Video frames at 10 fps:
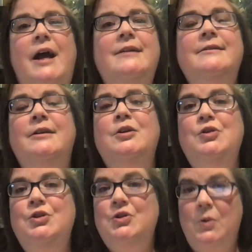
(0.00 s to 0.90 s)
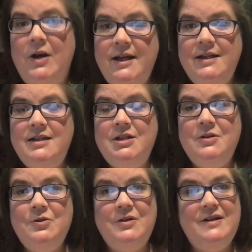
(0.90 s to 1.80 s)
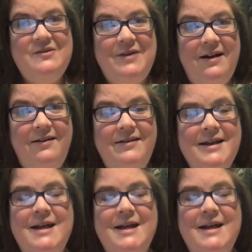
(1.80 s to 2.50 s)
and joy to children as well.